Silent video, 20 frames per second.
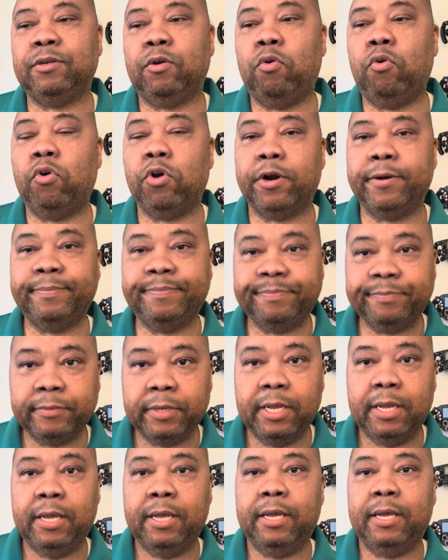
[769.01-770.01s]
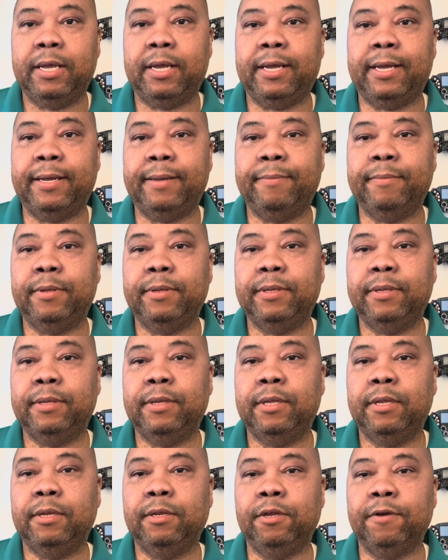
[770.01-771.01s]
or
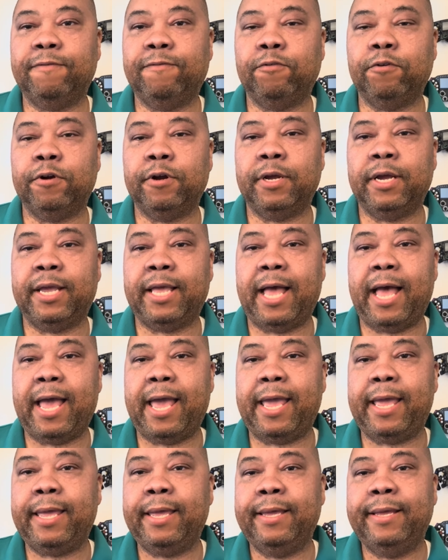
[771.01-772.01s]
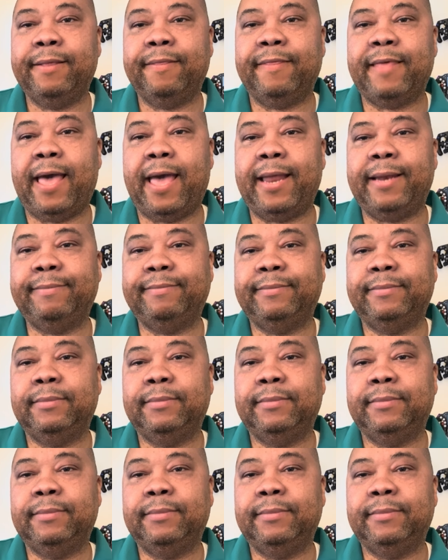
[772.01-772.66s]
look for a guy that